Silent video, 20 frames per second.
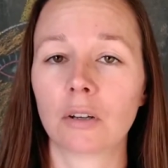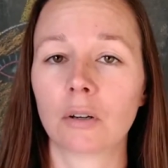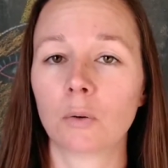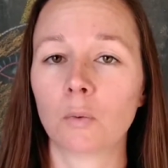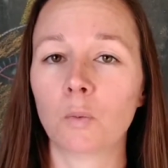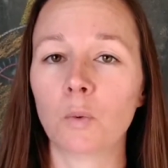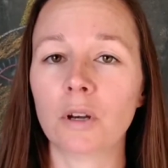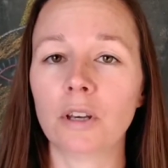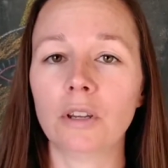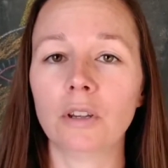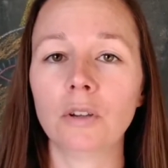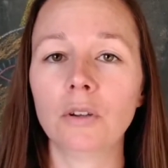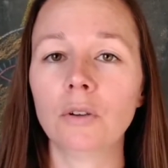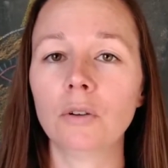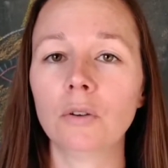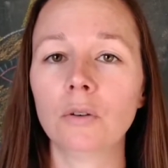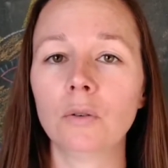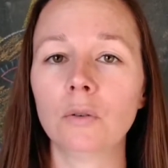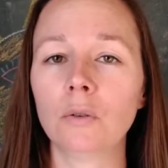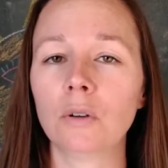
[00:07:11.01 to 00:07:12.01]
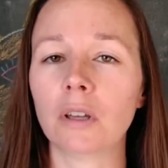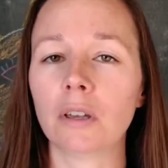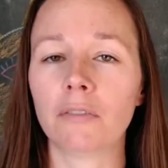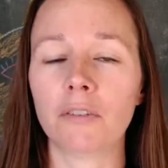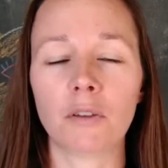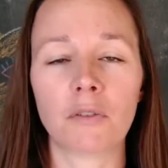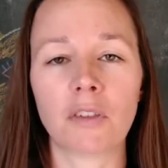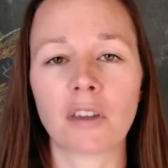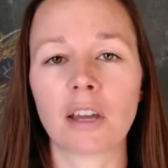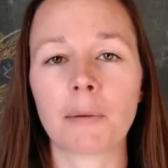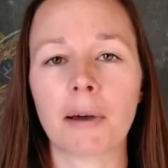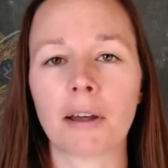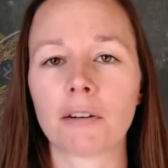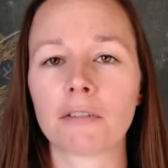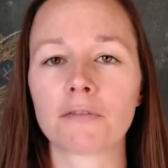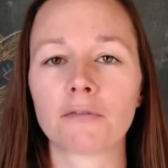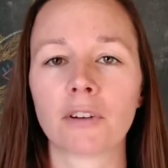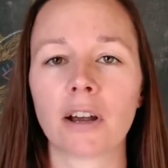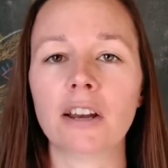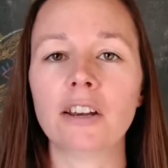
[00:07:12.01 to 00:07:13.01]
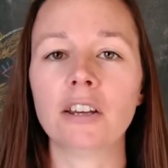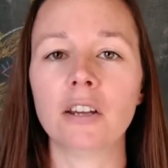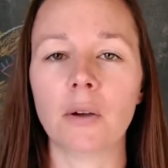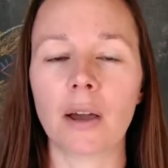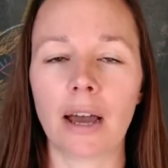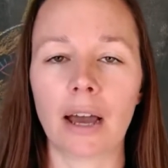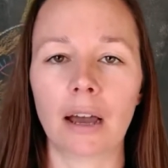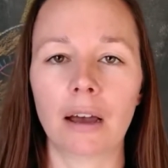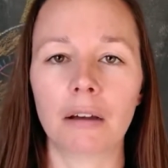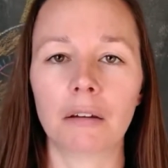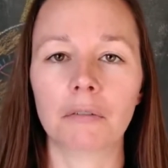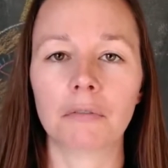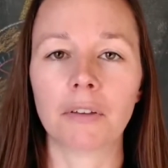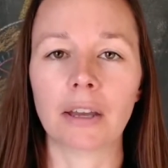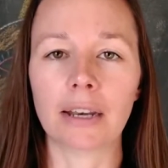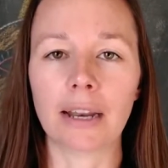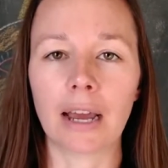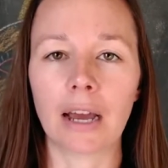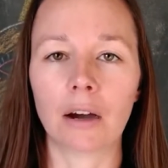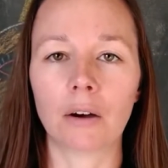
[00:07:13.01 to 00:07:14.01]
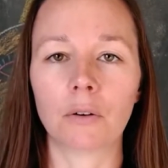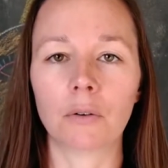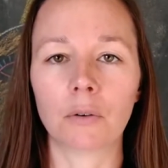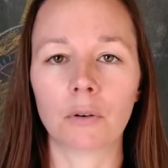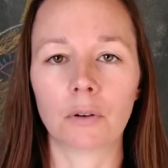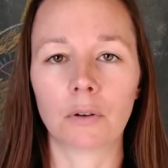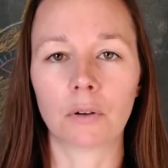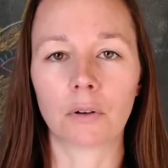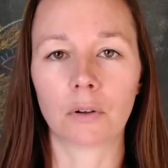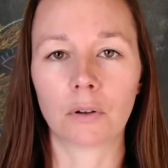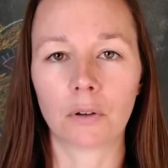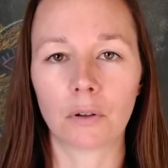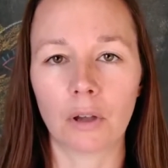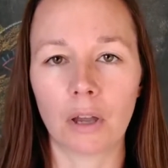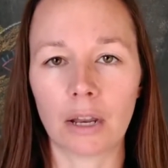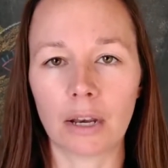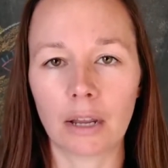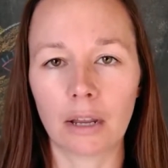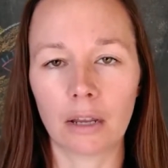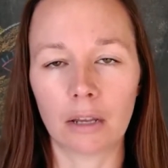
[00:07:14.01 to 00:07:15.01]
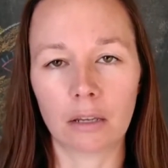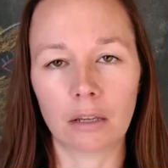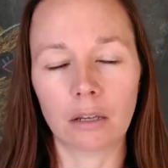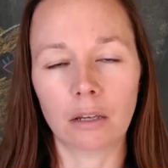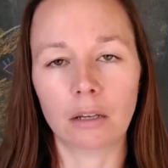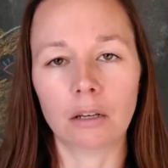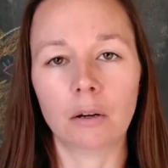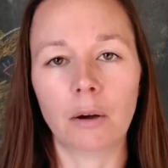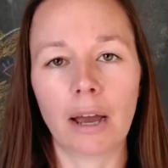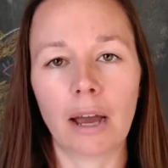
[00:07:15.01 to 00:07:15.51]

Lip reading: If you think about a friend you have and how you